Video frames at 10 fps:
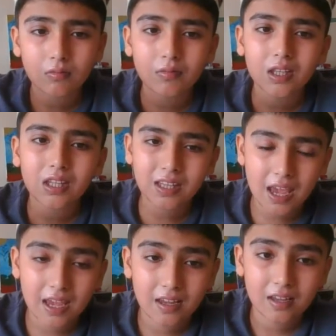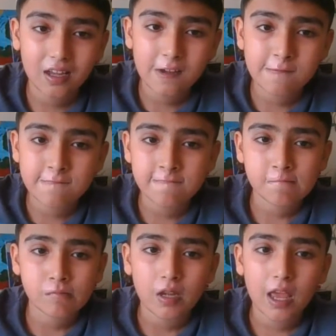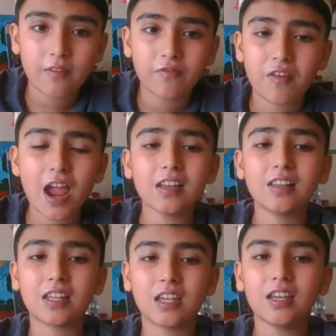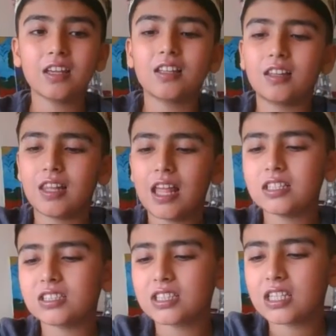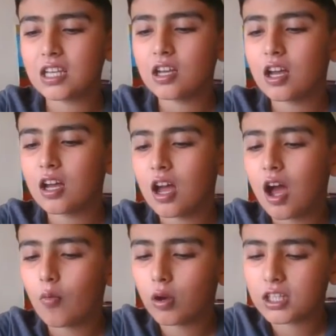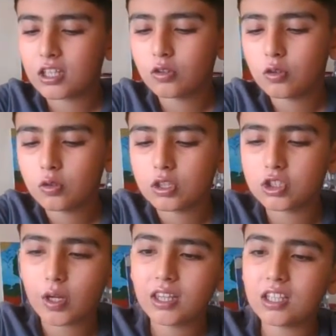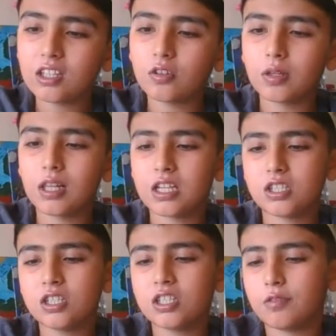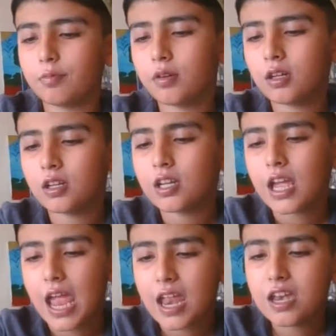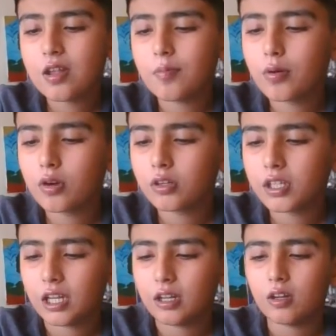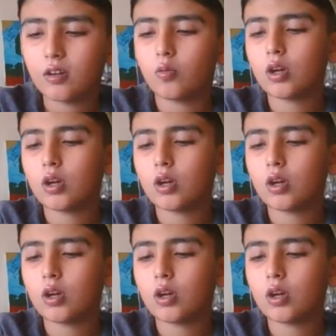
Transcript: Okay. And finally, let's see what can you do to strengthen the relationship. End the burden.